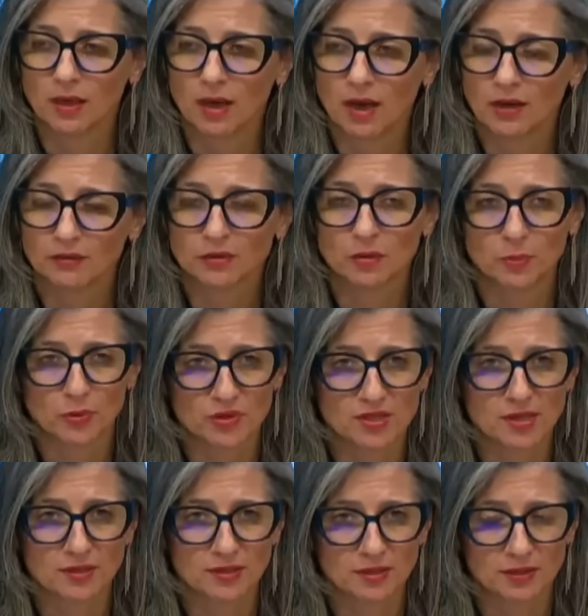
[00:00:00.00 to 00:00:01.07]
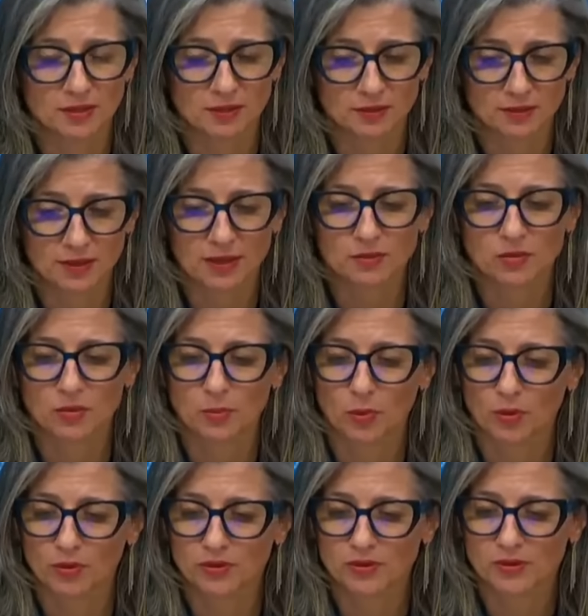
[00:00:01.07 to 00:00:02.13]
after presenting that
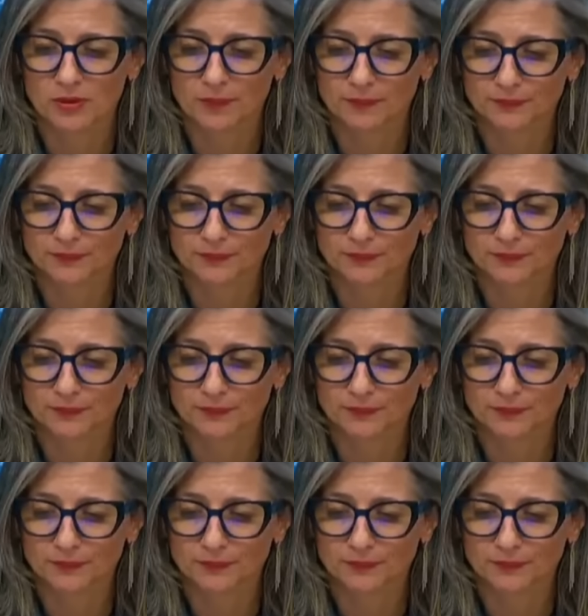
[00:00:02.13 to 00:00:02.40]
report.